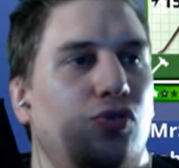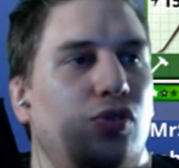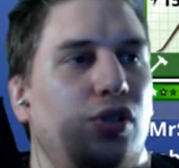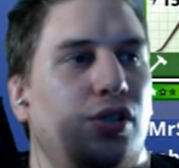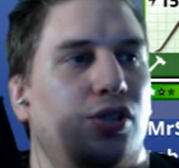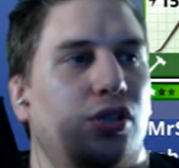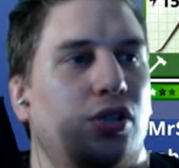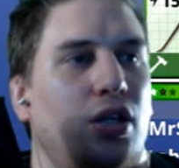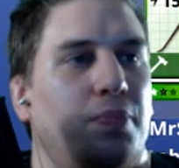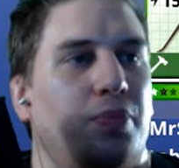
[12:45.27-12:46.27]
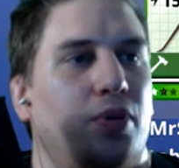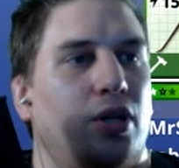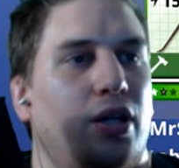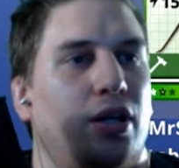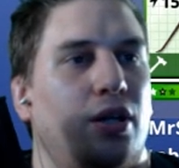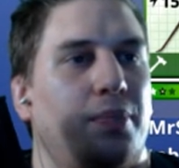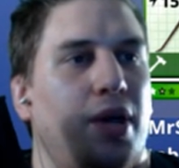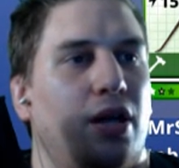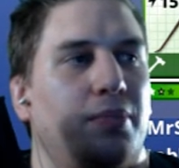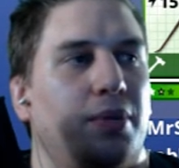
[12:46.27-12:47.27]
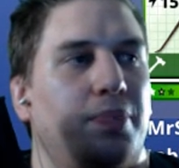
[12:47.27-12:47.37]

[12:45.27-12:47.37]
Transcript: It's just like Borderlands. I mean